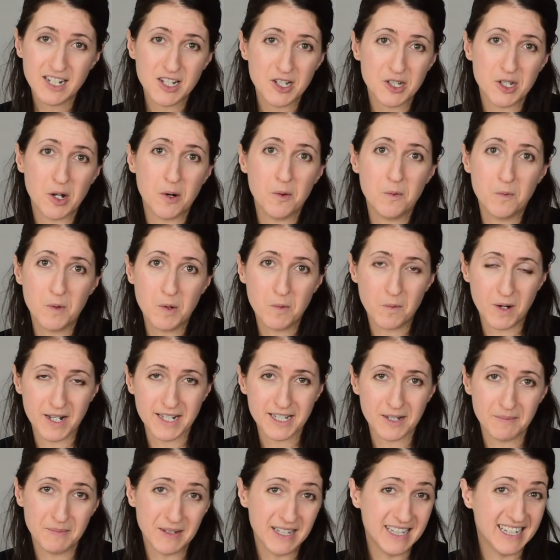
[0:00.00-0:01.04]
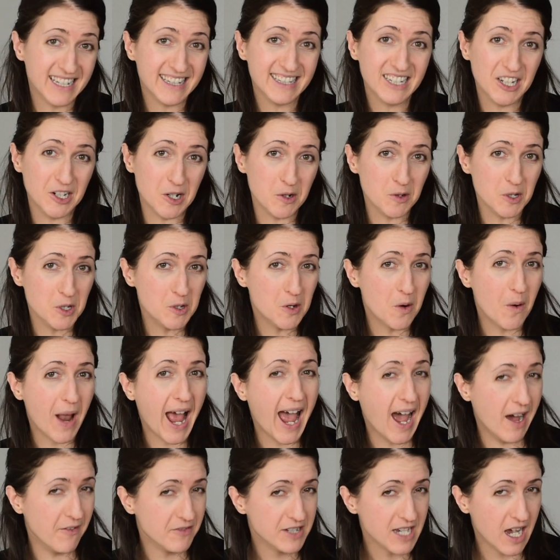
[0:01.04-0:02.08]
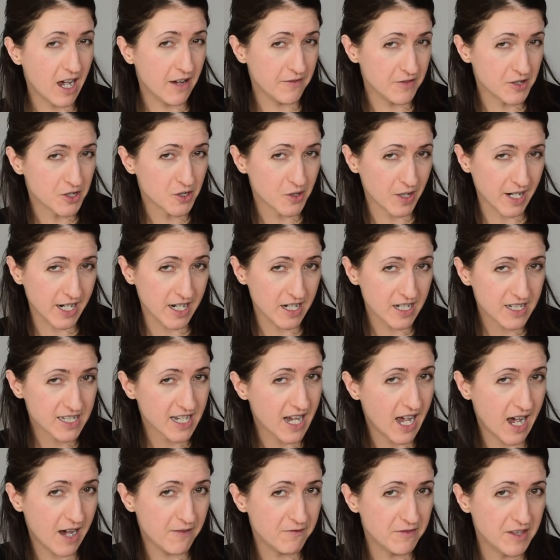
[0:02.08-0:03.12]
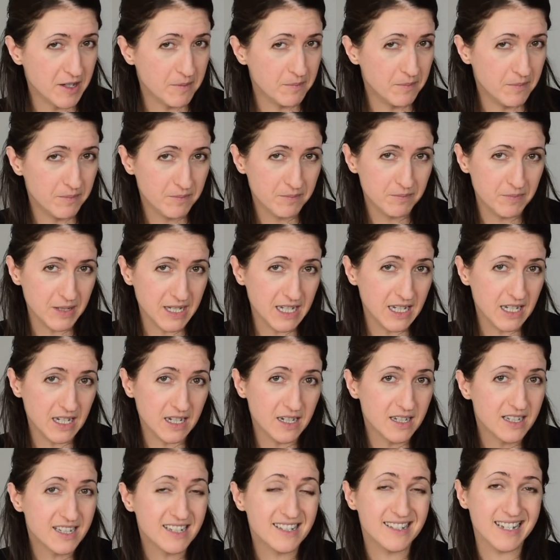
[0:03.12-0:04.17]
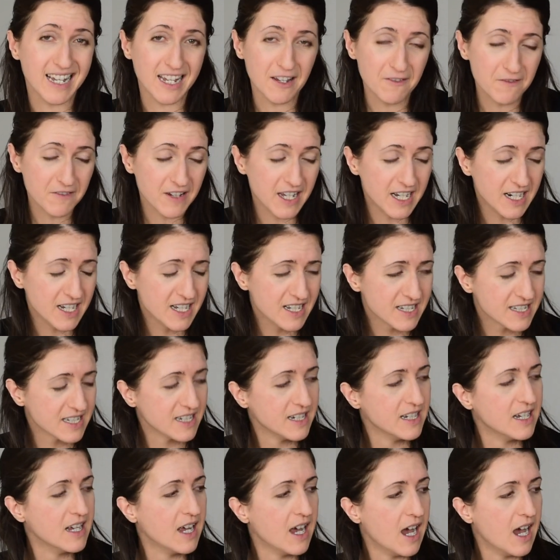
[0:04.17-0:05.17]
So we want something that, you don't have to have a tray to have them be safe in it,